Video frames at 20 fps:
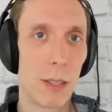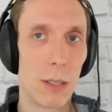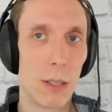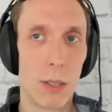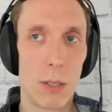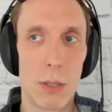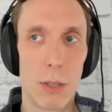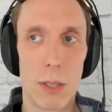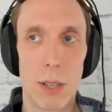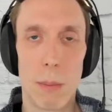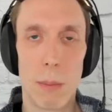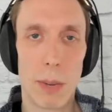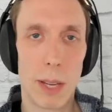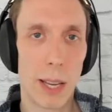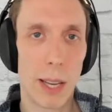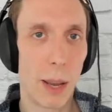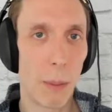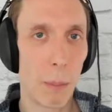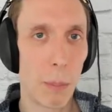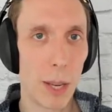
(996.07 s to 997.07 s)
into some
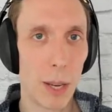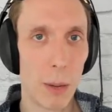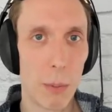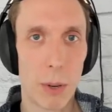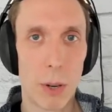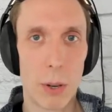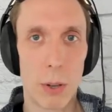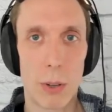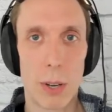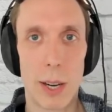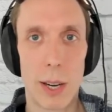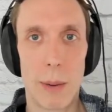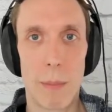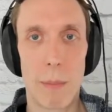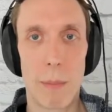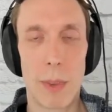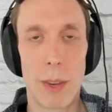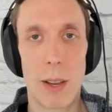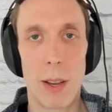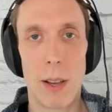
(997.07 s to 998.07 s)
EAP
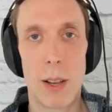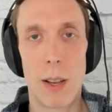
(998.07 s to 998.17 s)
program,